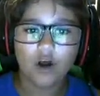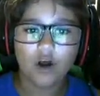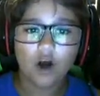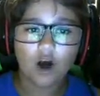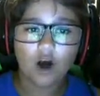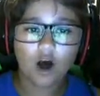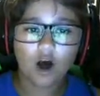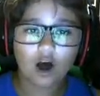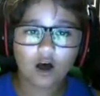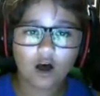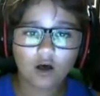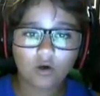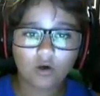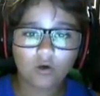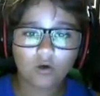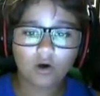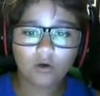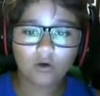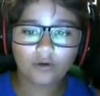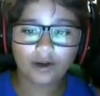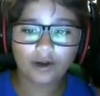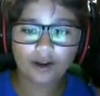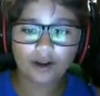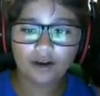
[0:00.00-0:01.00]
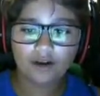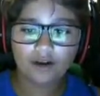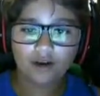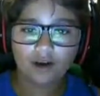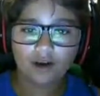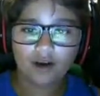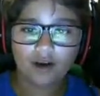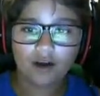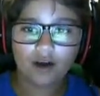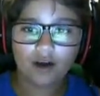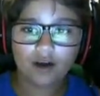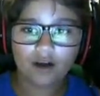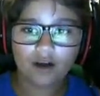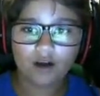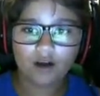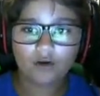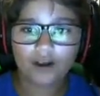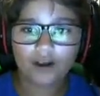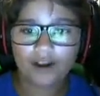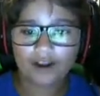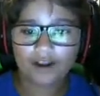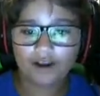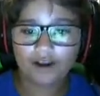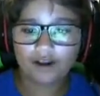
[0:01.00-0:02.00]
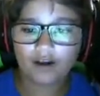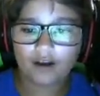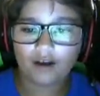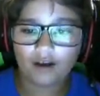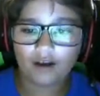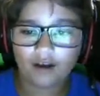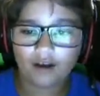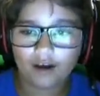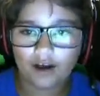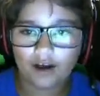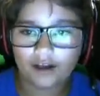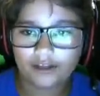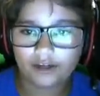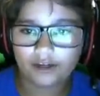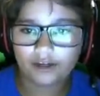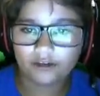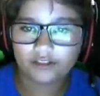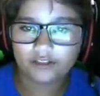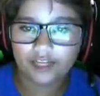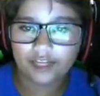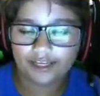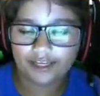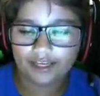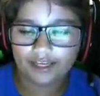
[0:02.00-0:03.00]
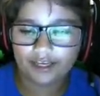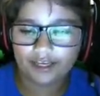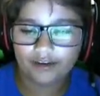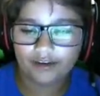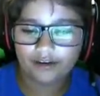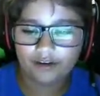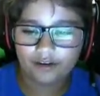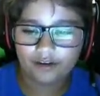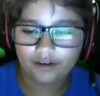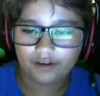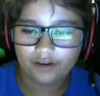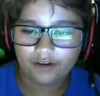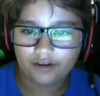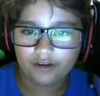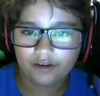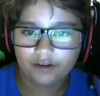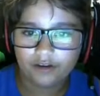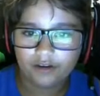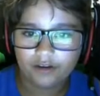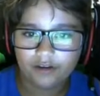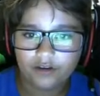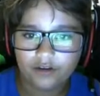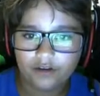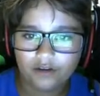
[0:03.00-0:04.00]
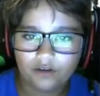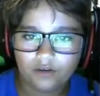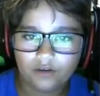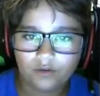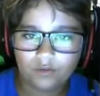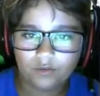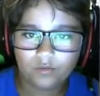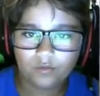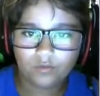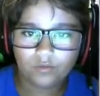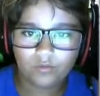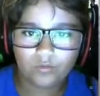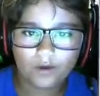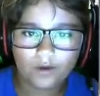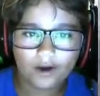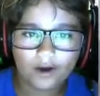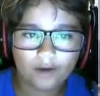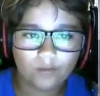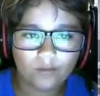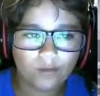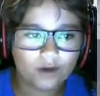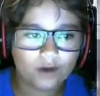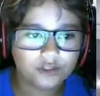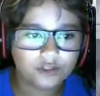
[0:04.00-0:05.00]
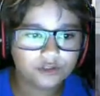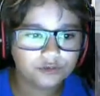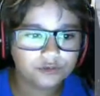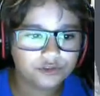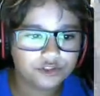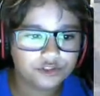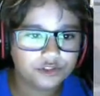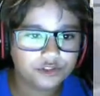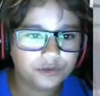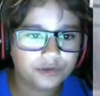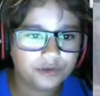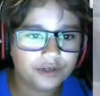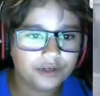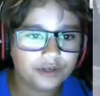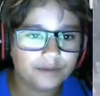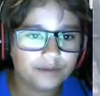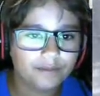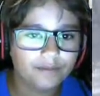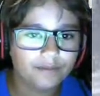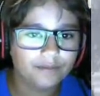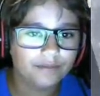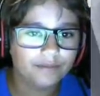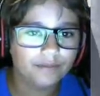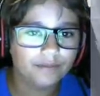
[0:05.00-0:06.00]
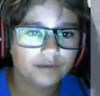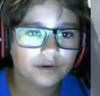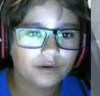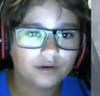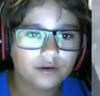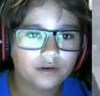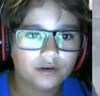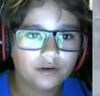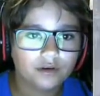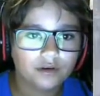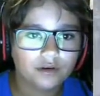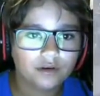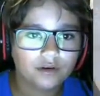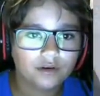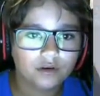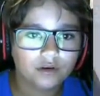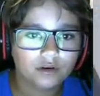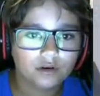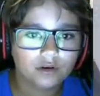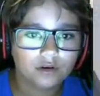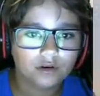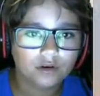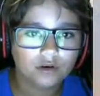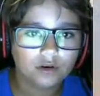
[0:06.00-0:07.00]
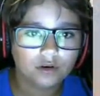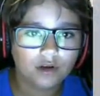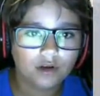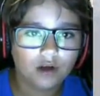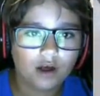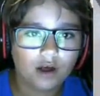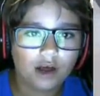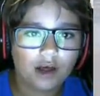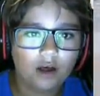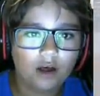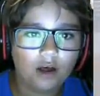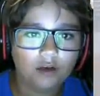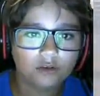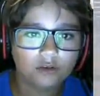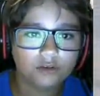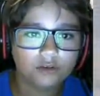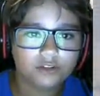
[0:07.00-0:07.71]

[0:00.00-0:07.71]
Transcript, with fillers: Oh, okay. Okay, uh, here, take it. Where, where'd you shoot him? Oh, it was